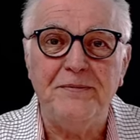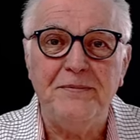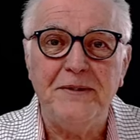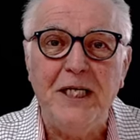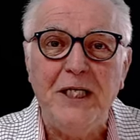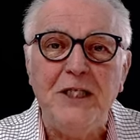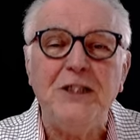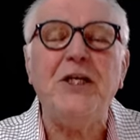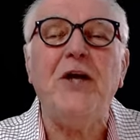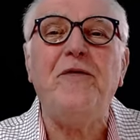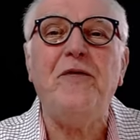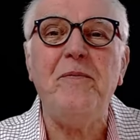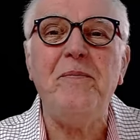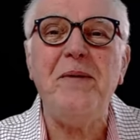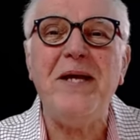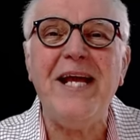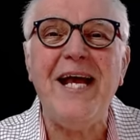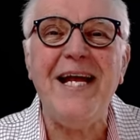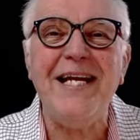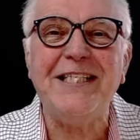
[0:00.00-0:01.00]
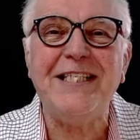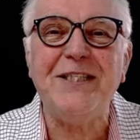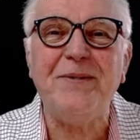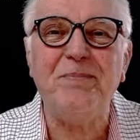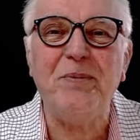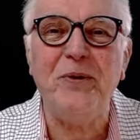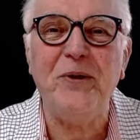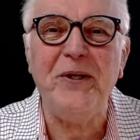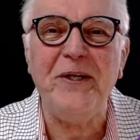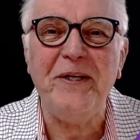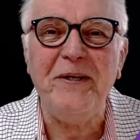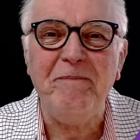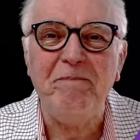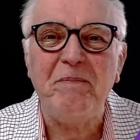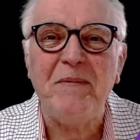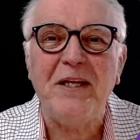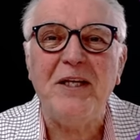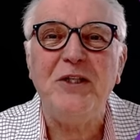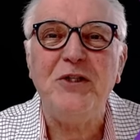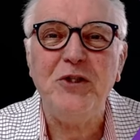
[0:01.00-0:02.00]
So from me, Alex du Plooy,
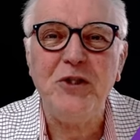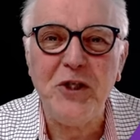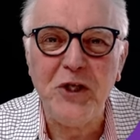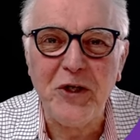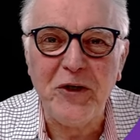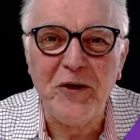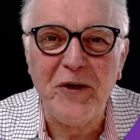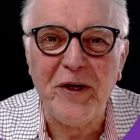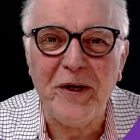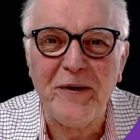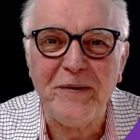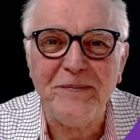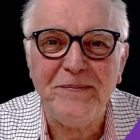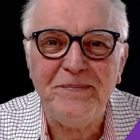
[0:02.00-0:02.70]
cheerio.